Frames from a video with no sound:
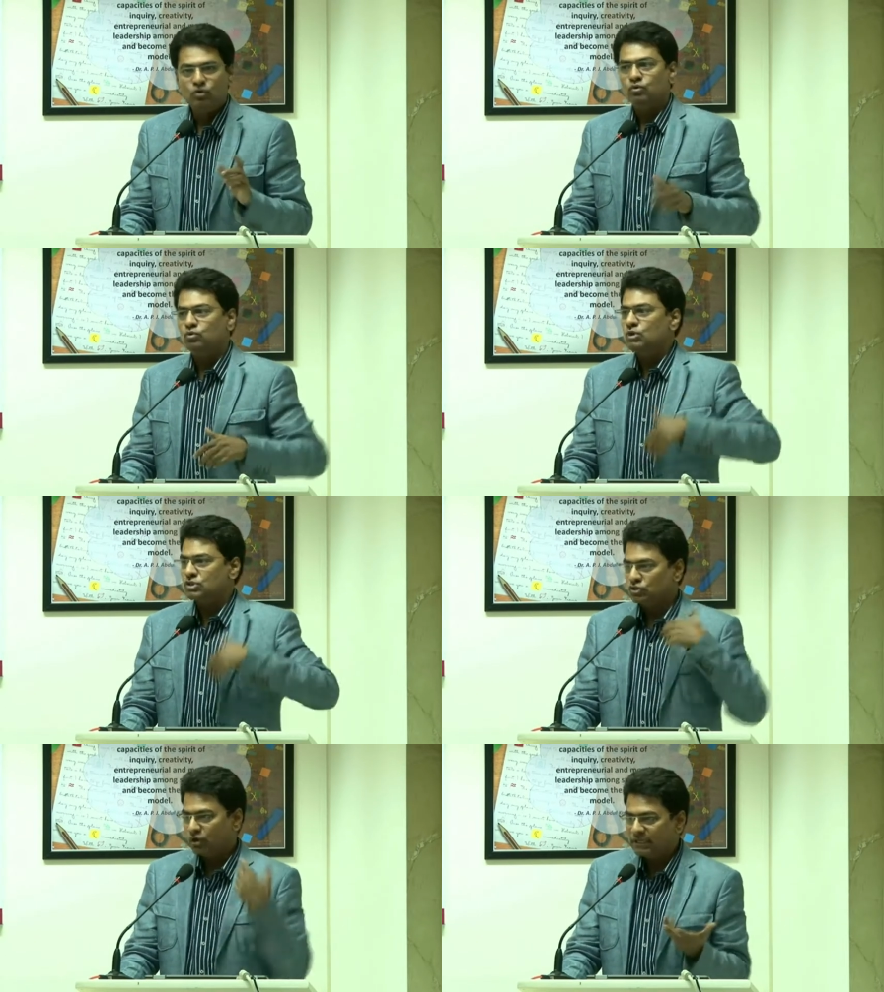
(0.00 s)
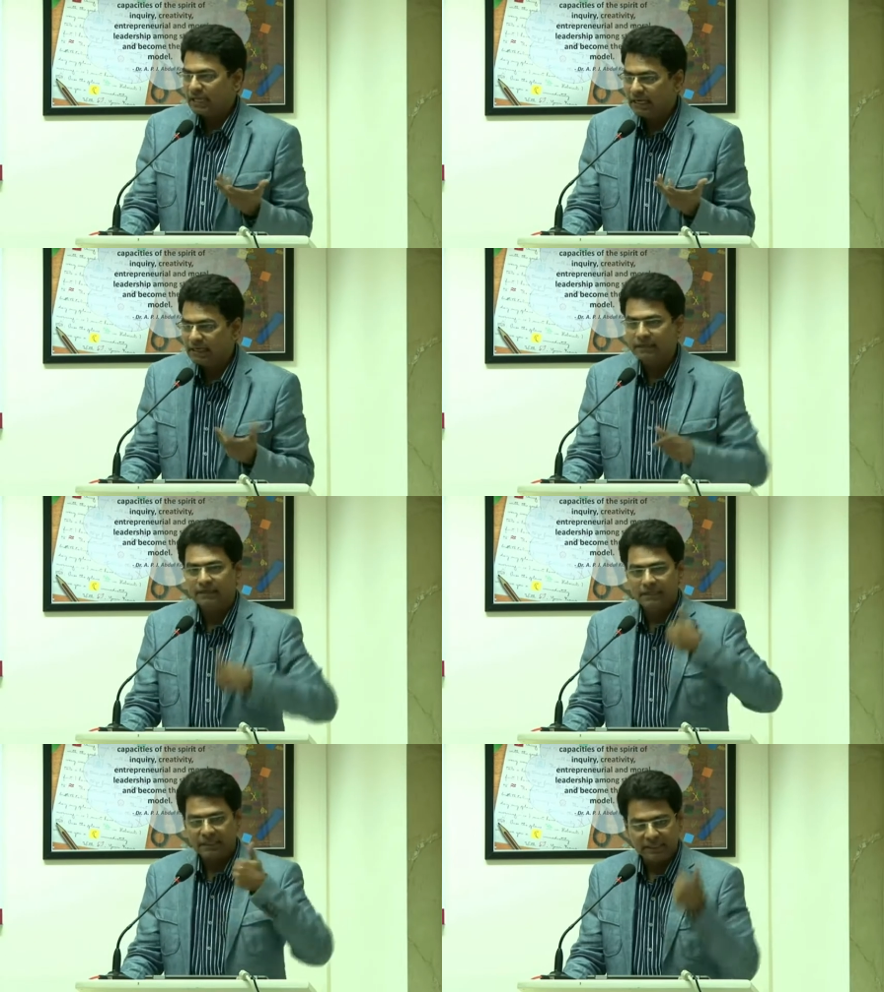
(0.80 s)
who was not a great
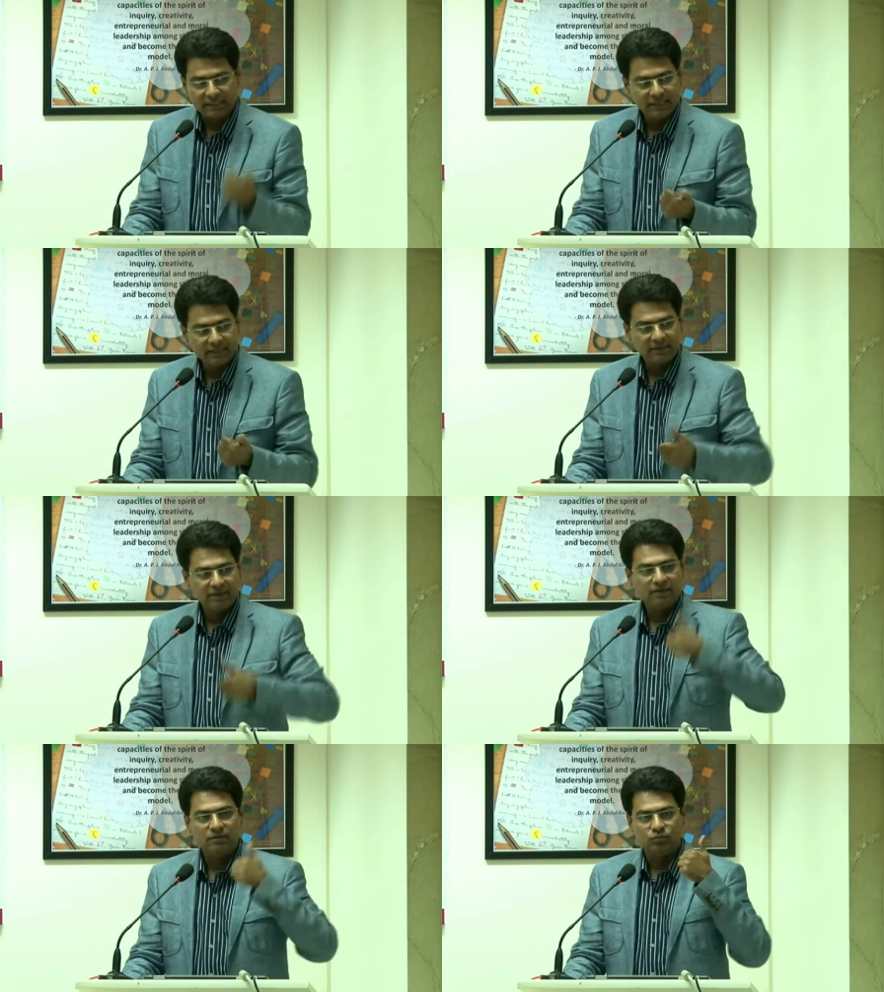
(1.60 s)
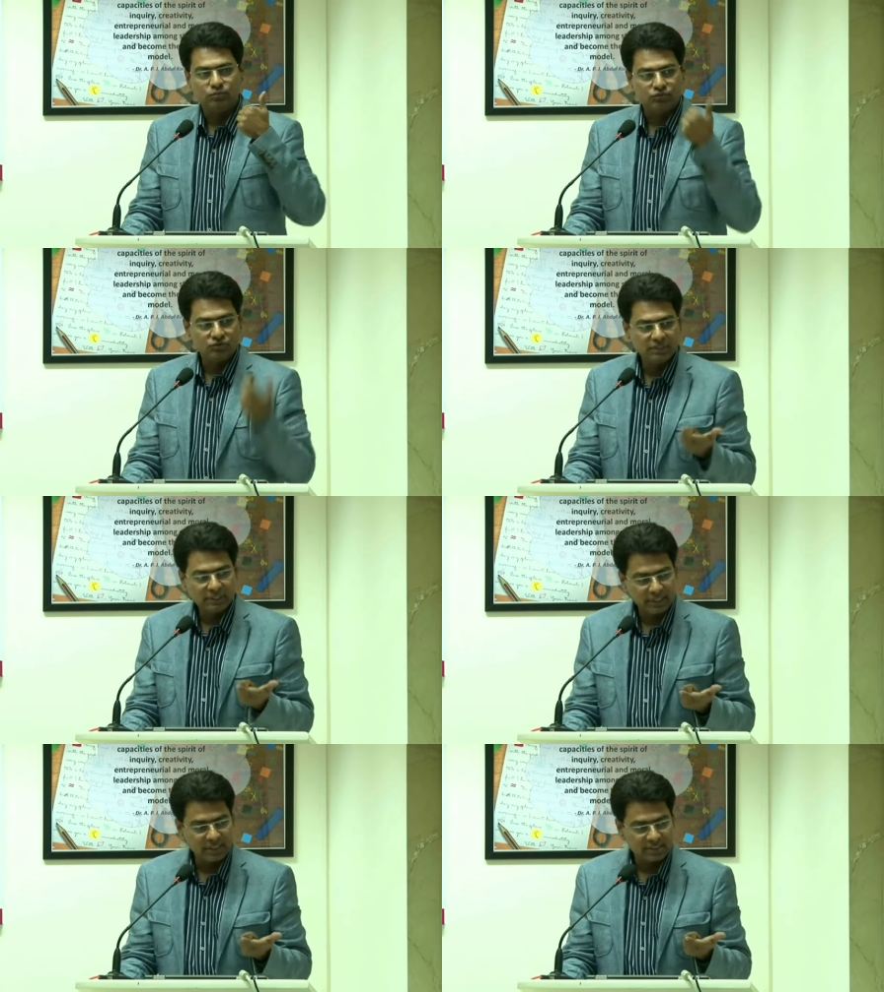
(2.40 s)
leader, dictator, brutal
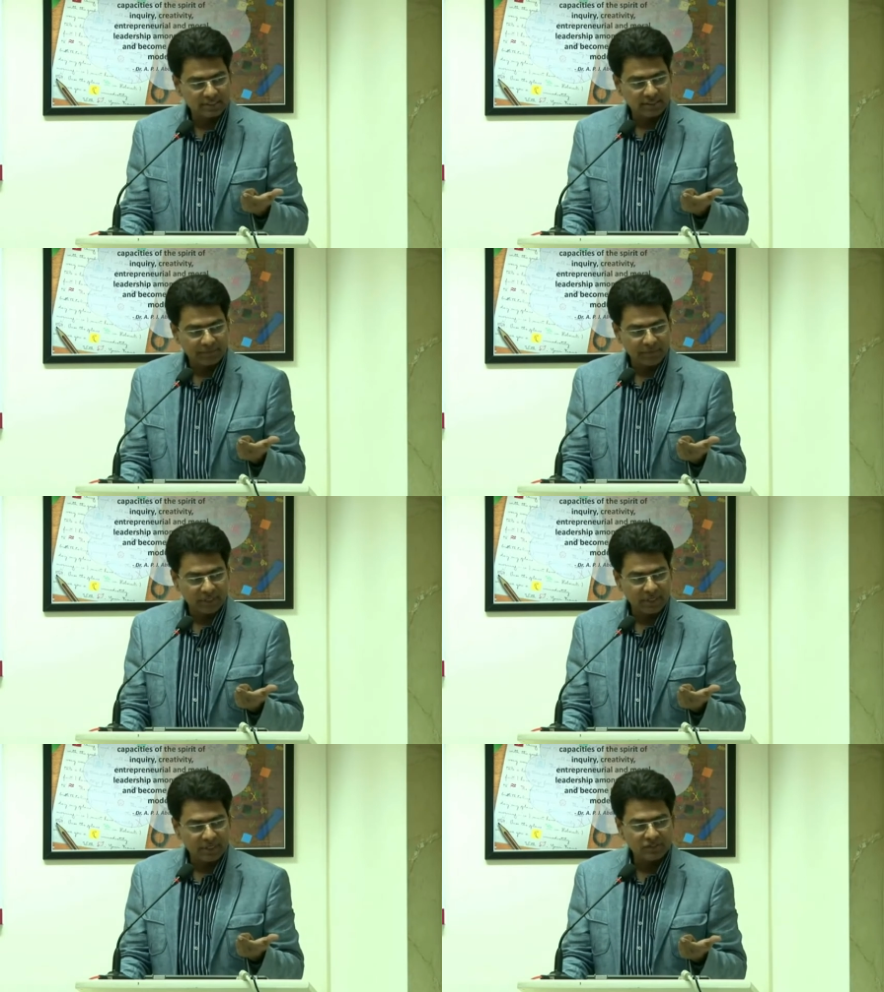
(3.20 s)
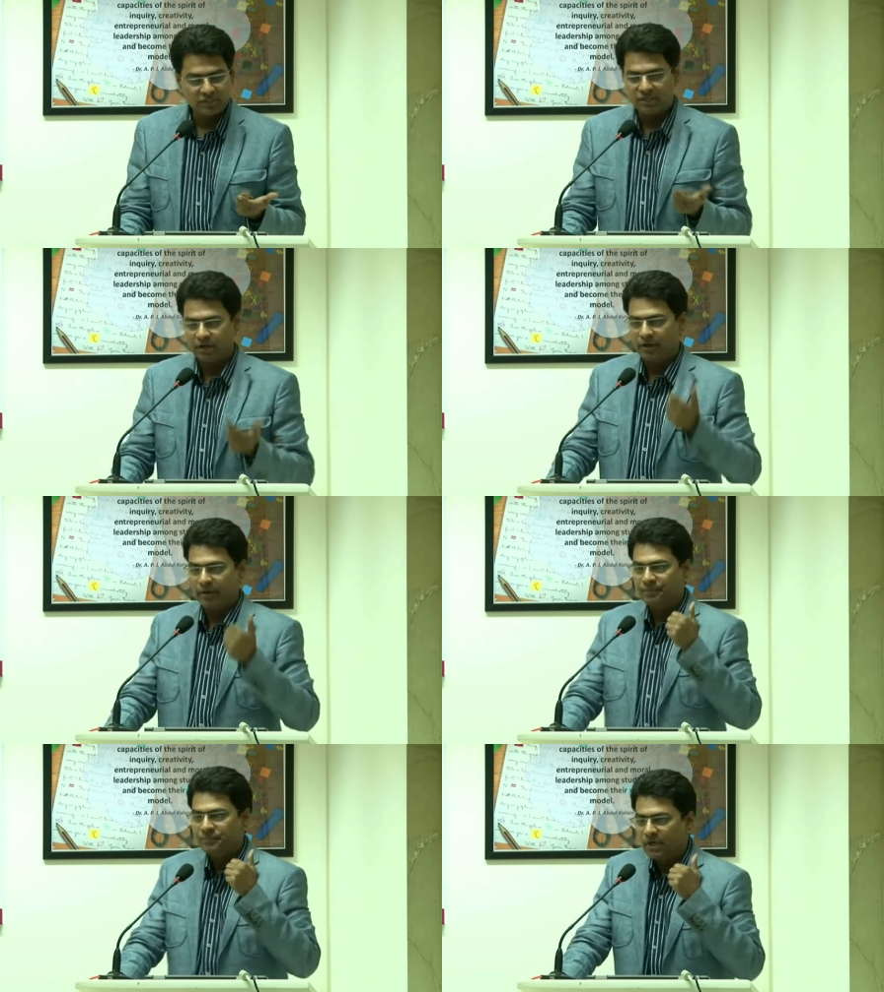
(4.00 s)
in, its, in his
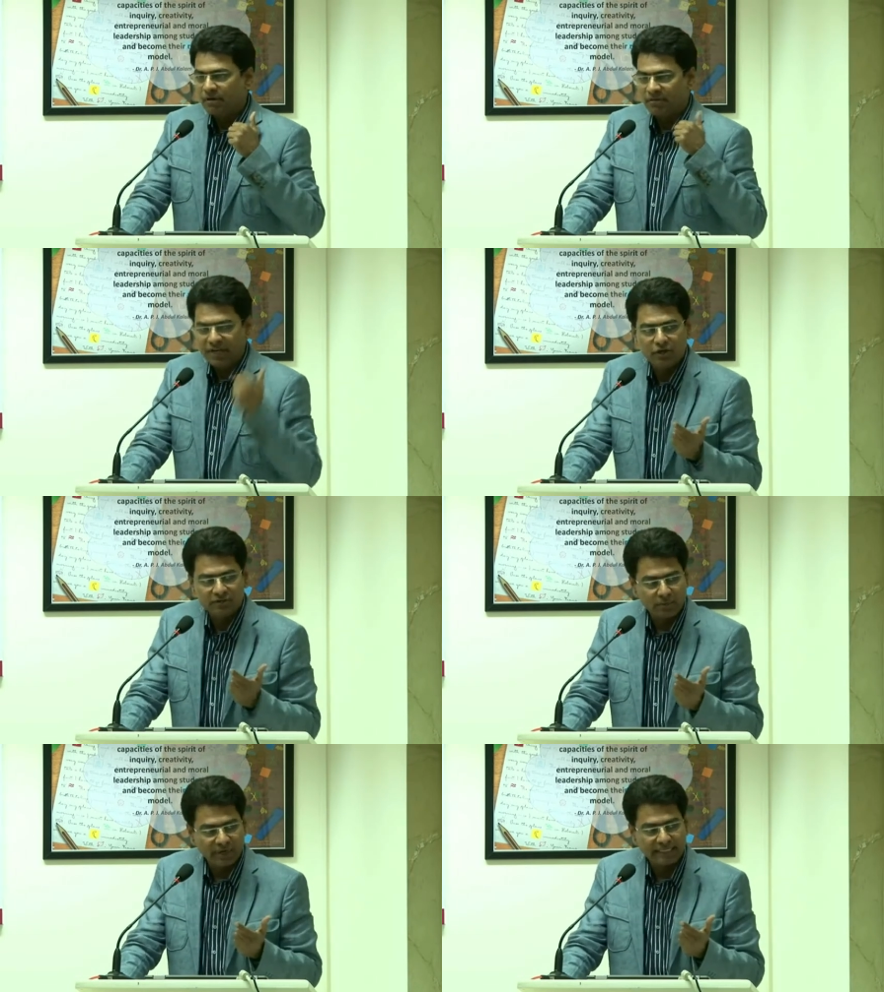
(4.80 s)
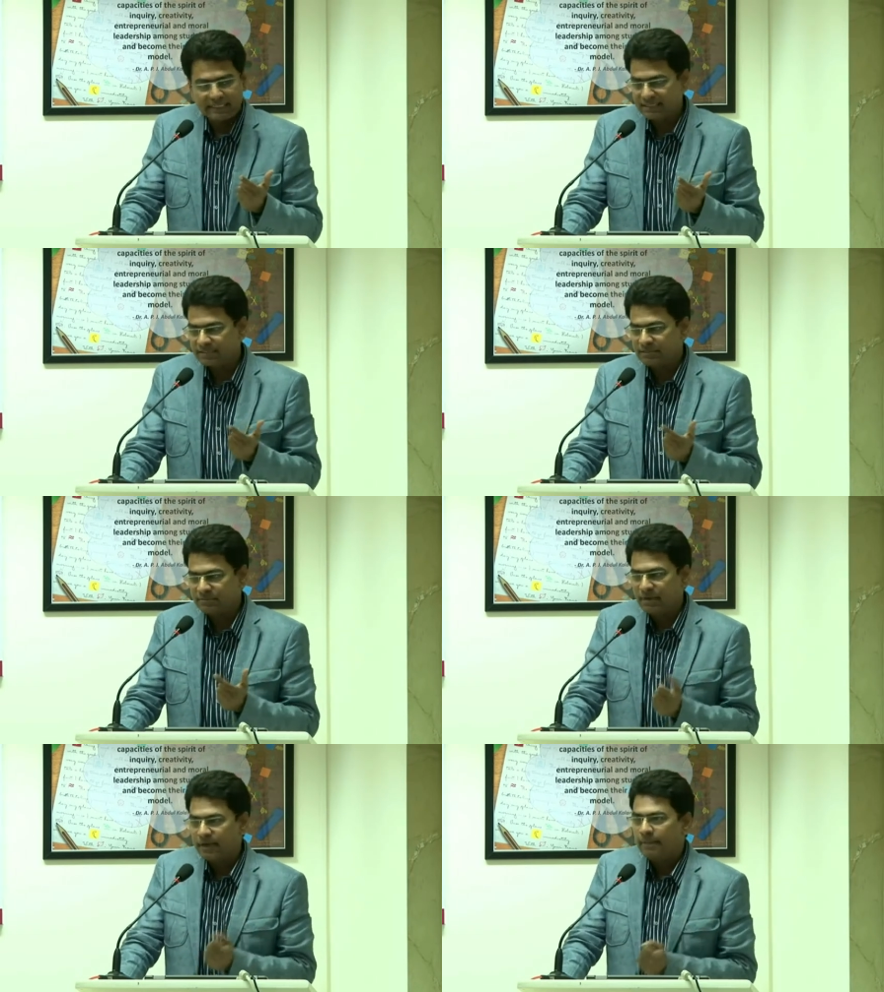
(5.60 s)
uh, running of the political system,